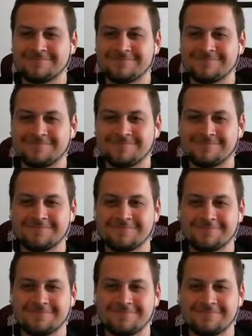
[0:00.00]

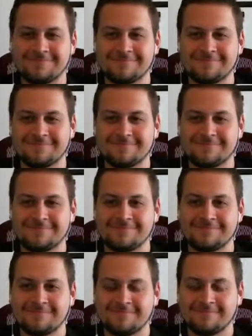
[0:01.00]

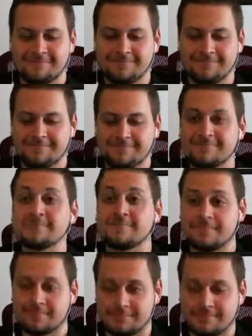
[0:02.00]

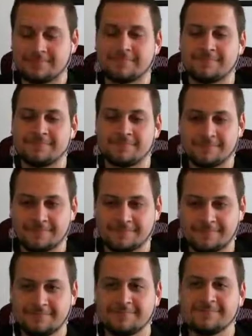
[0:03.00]

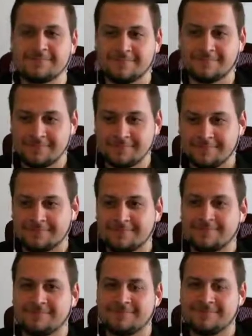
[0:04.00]

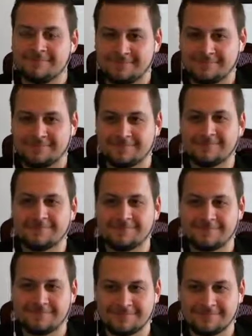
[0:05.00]
This person isn't speaking.